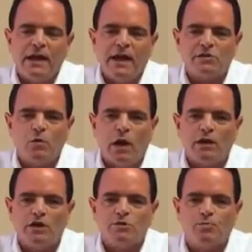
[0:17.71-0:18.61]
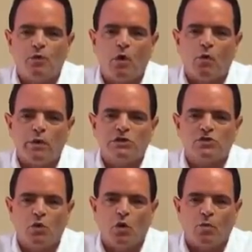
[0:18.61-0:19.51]
as well as Pro
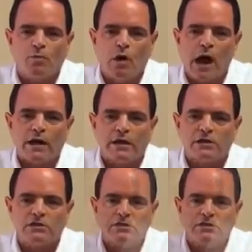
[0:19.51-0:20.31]
Restore products.